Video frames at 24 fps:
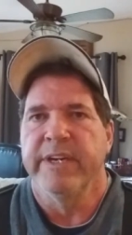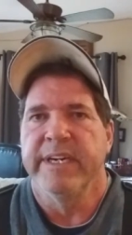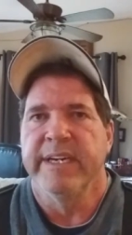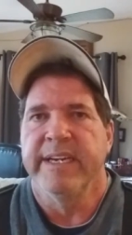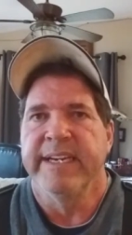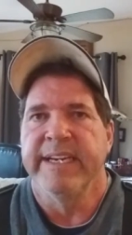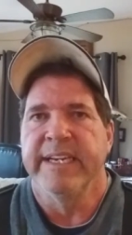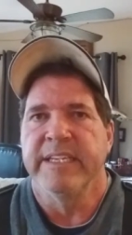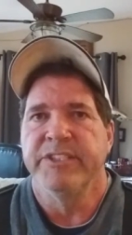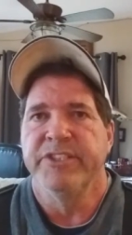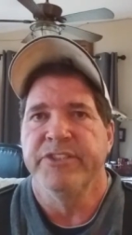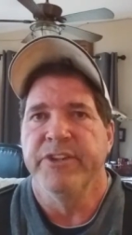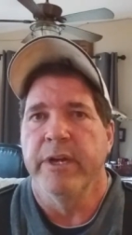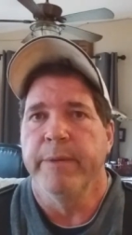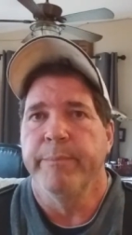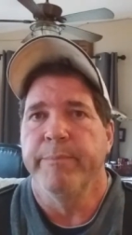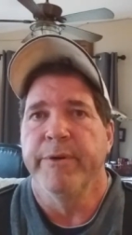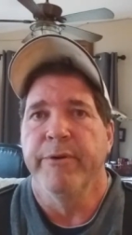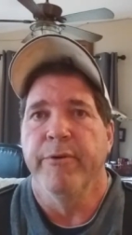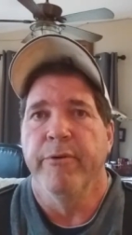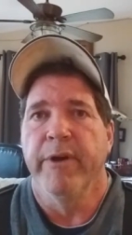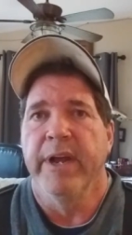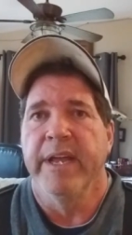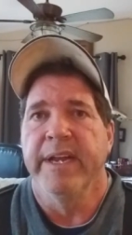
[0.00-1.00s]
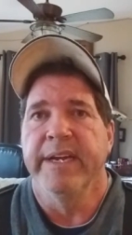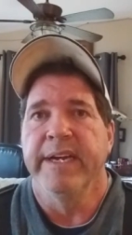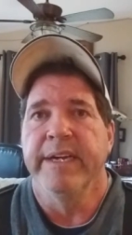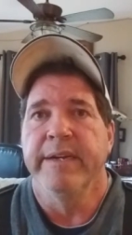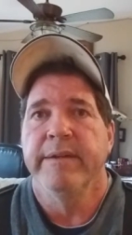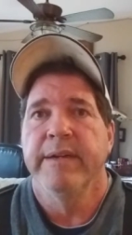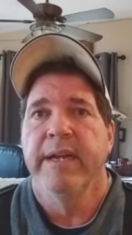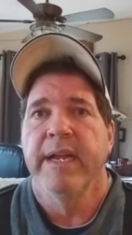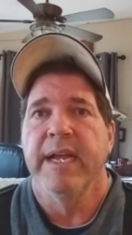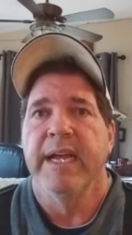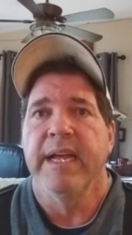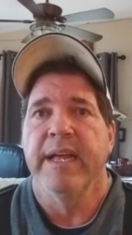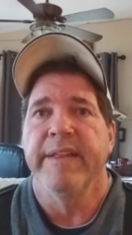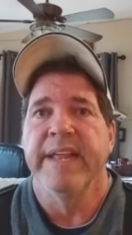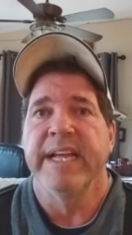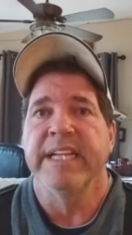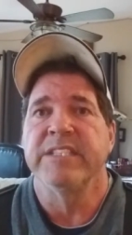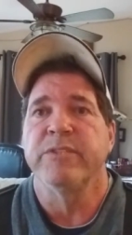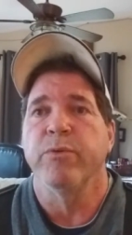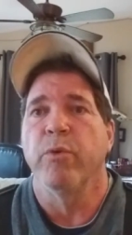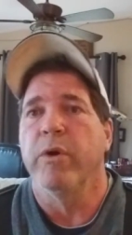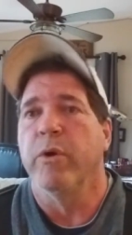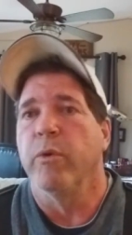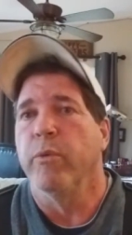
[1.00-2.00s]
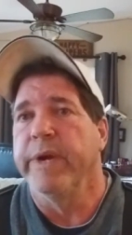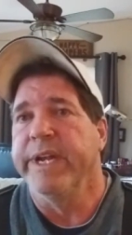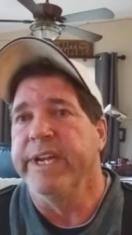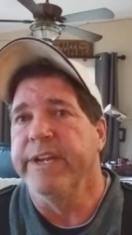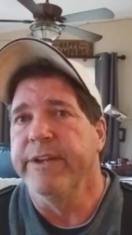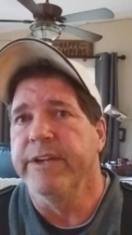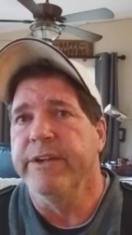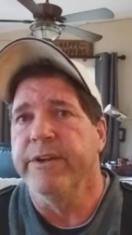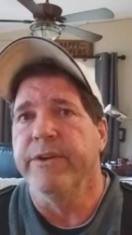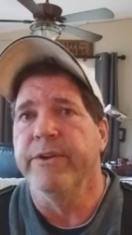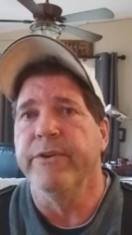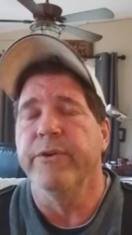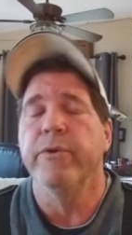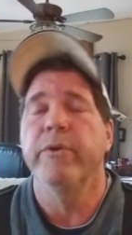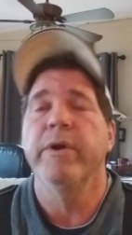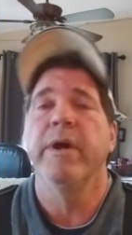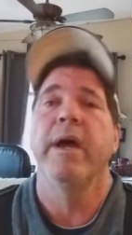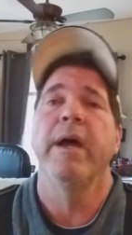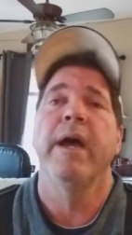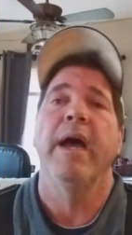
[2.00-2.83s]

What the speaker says: to get you up and running. That's what we do.